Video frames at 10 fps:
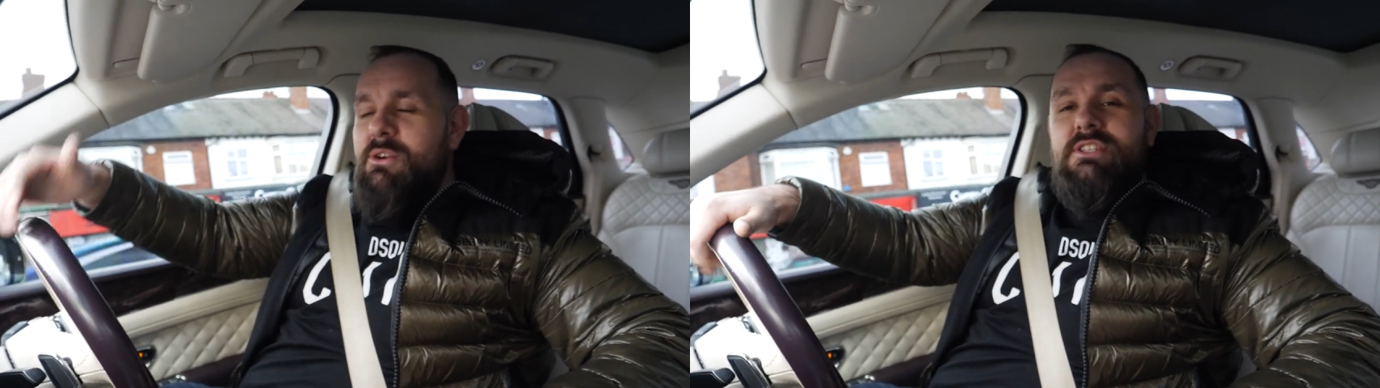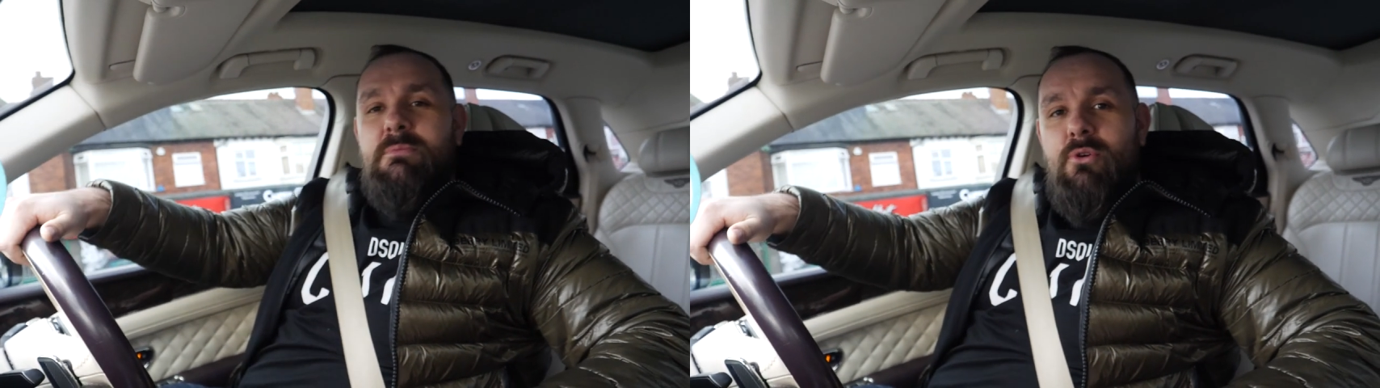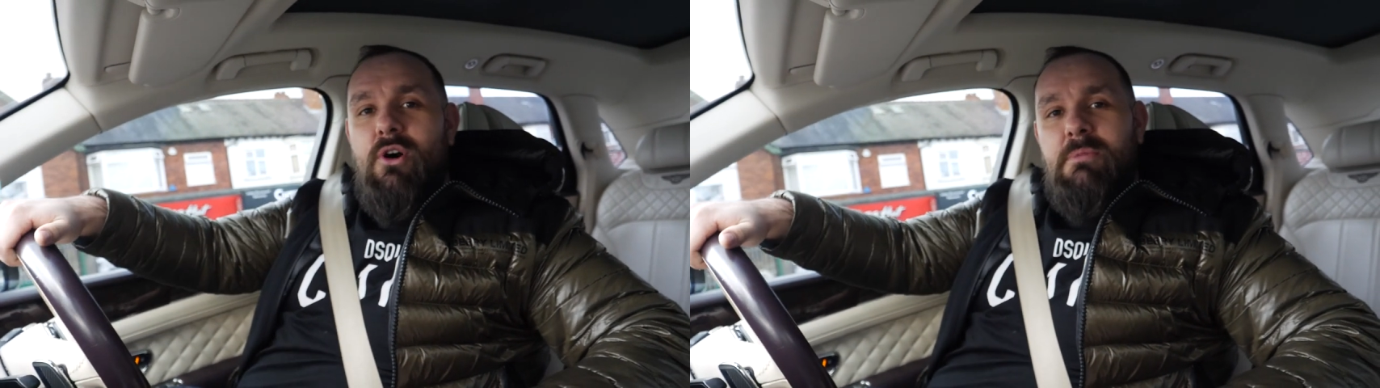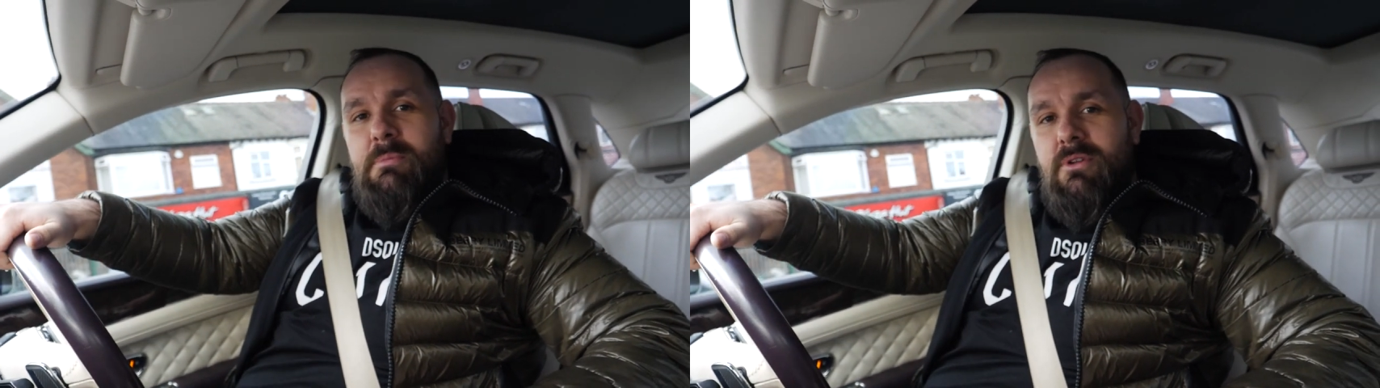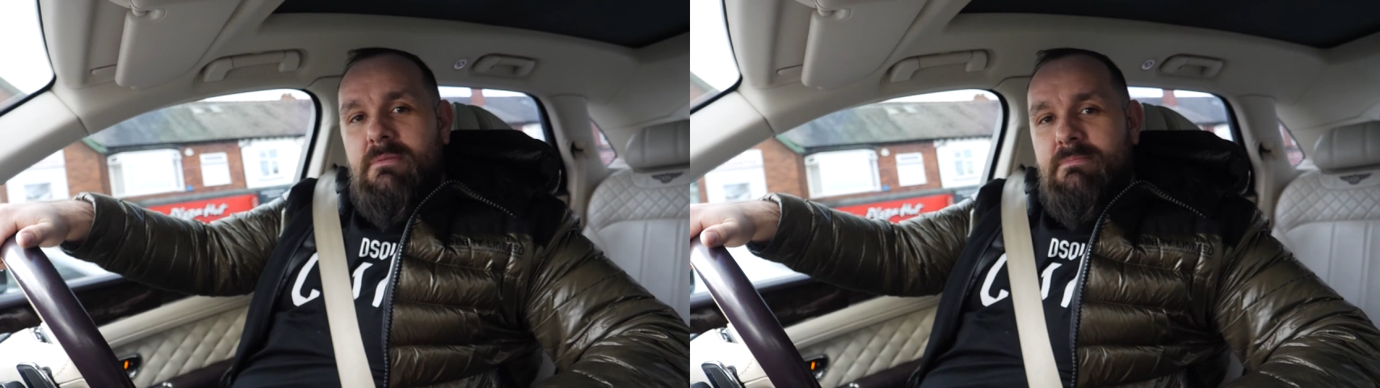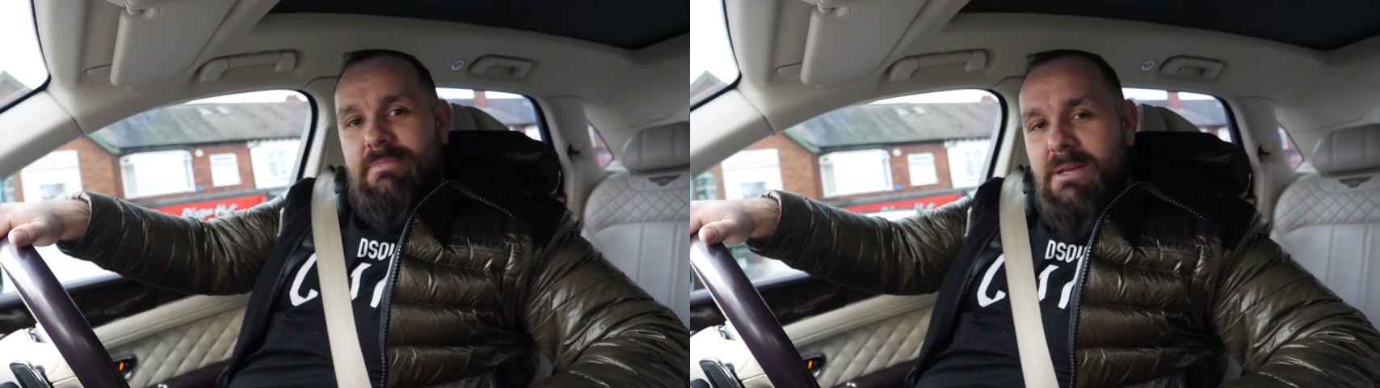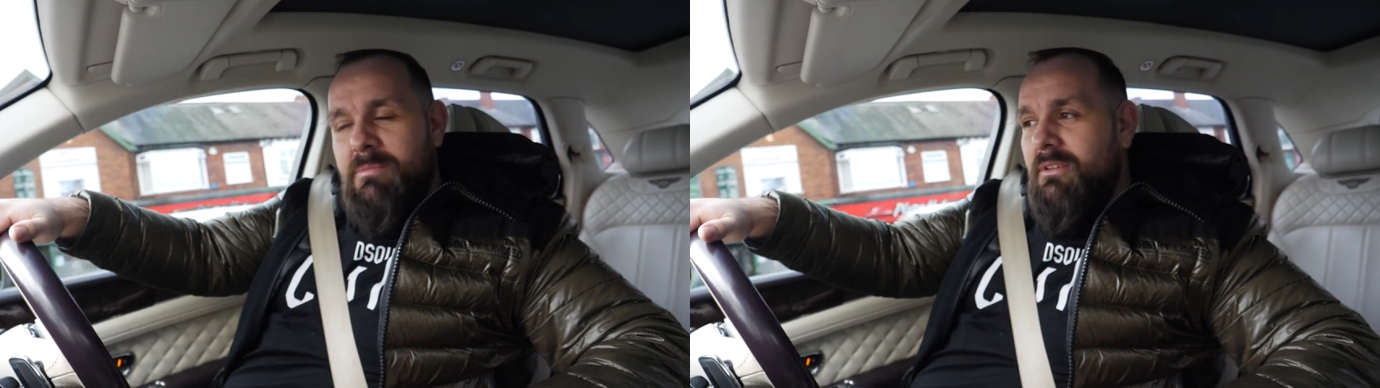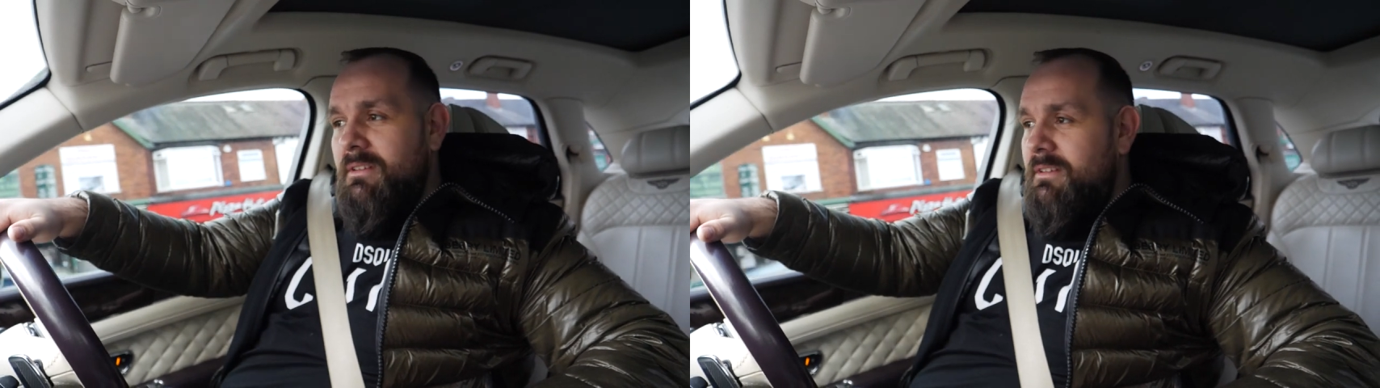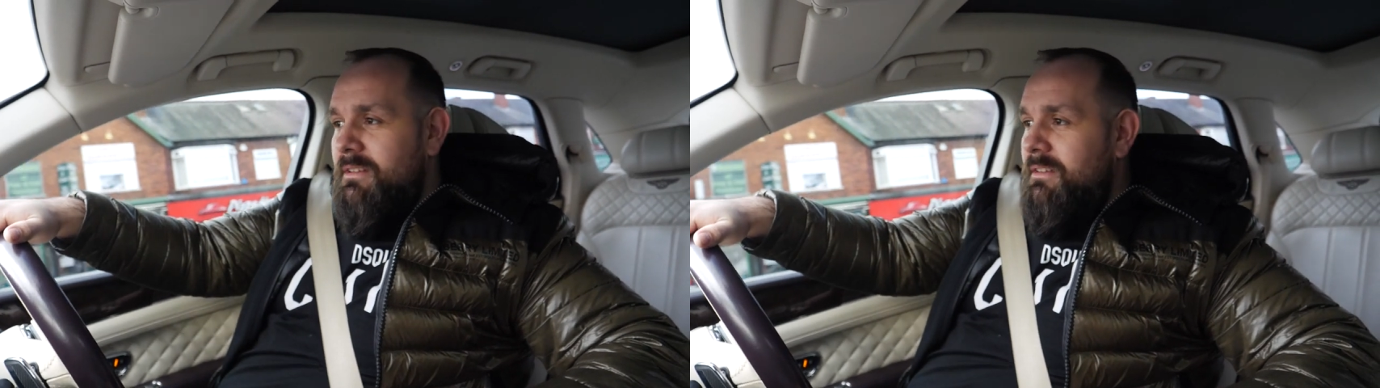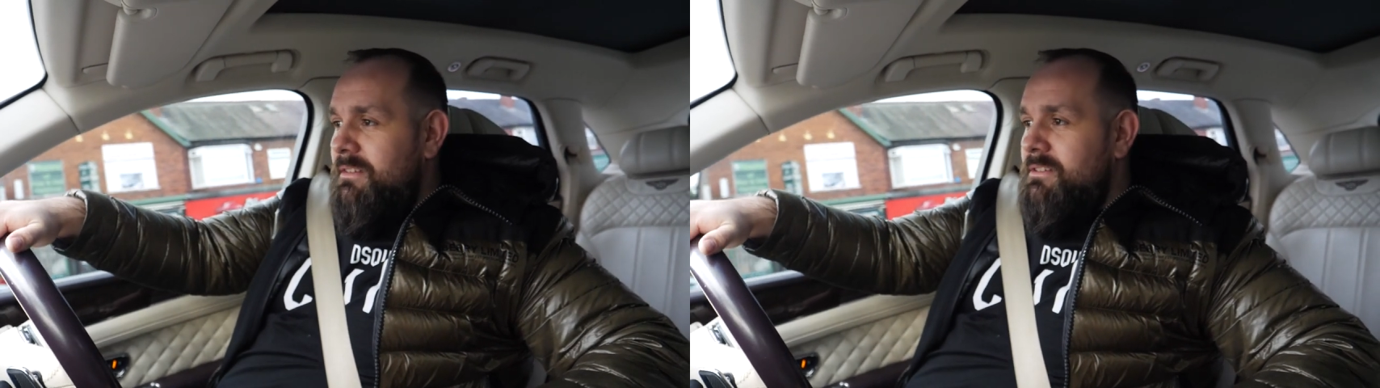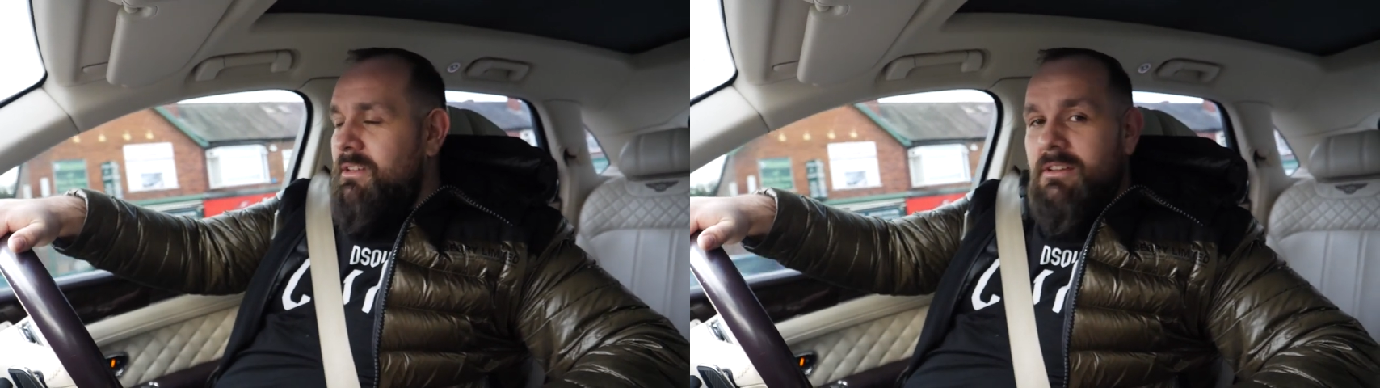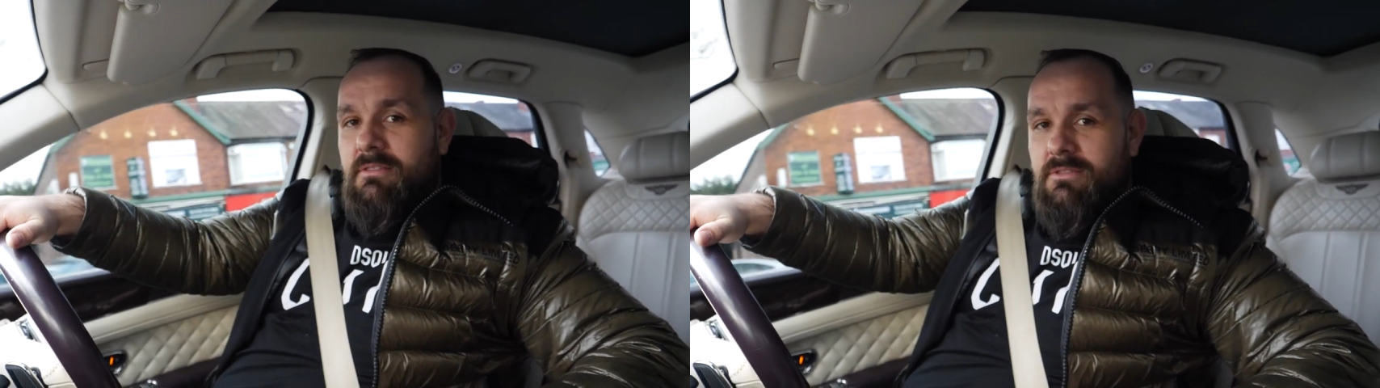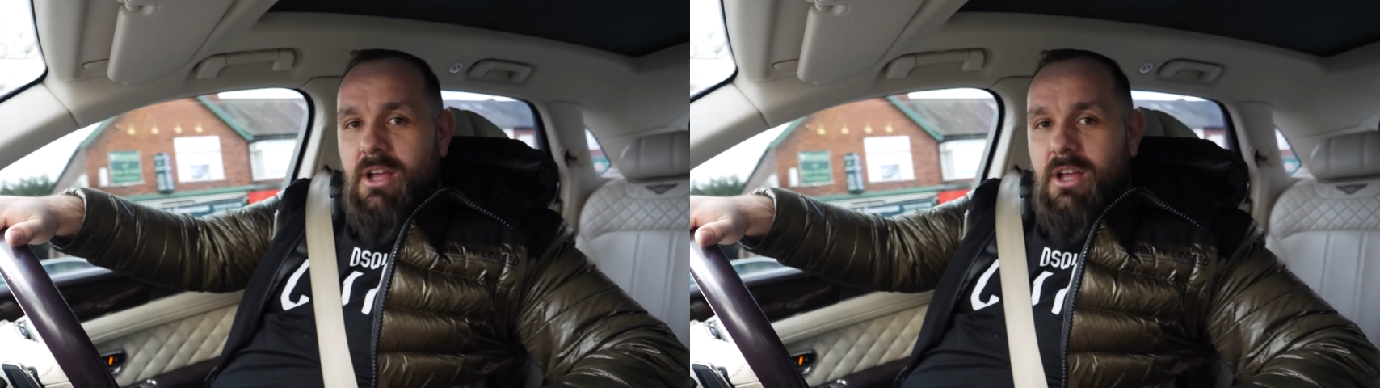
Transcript: We're in a support bubble, people. And a work bubble.